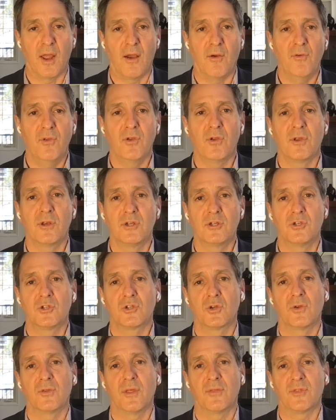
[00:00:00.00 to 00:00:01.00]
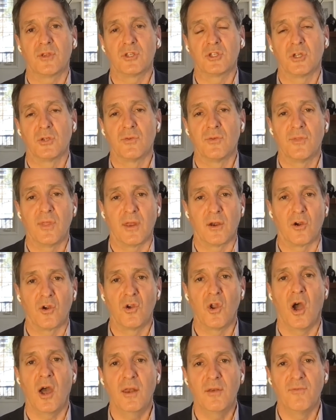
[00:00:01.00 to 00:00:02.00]
how are you going to ensure that the children that are
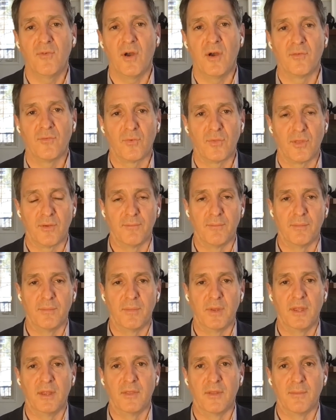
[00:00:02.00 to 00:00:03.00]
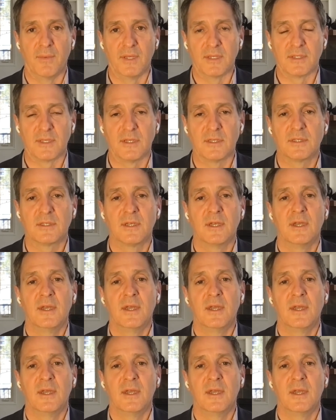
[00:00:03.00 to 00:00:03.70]
not involved with them in the business